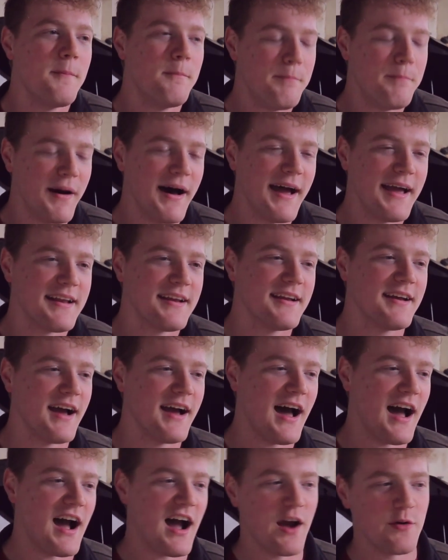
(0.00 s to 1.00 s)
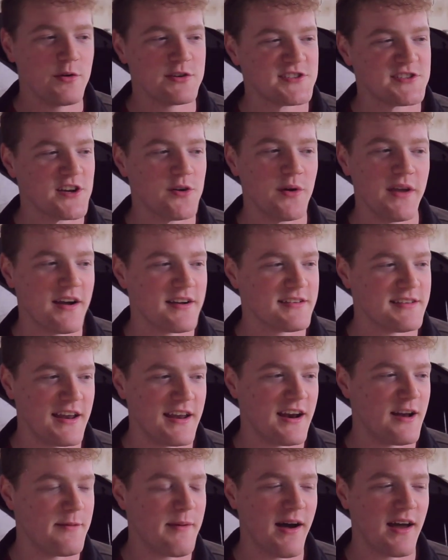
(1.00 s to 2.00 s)
But I was so
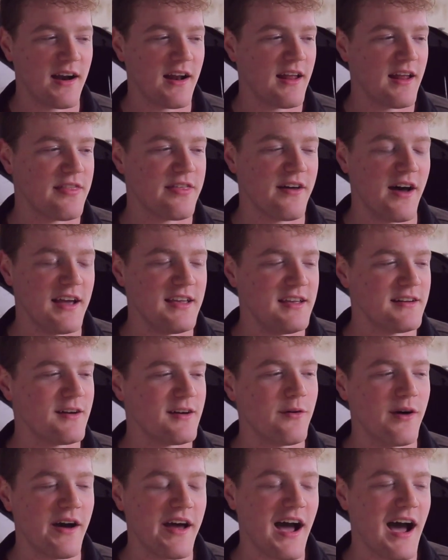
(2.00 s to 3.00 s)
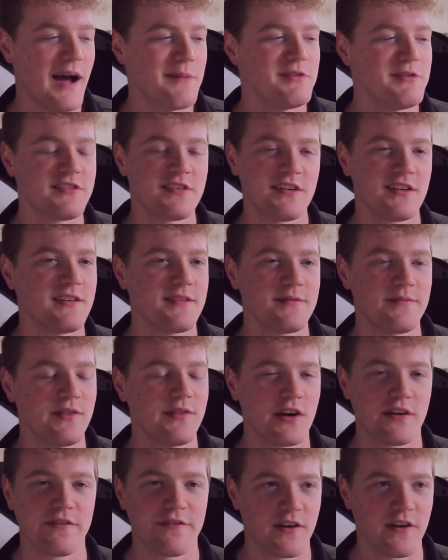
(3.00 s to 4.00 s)
irritated about it, thought, you know what, I'm just gonna
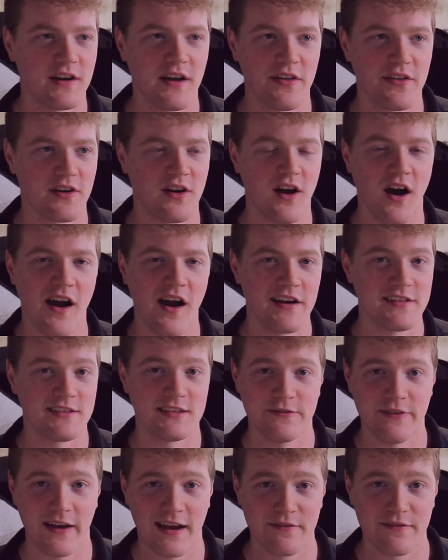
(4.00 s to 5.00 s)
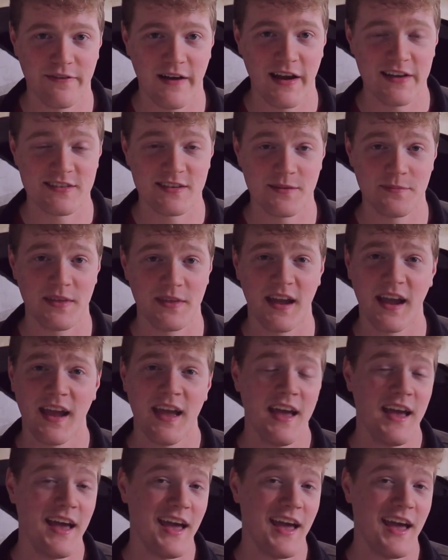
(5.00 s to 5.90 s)
look for another car and see if I can find something.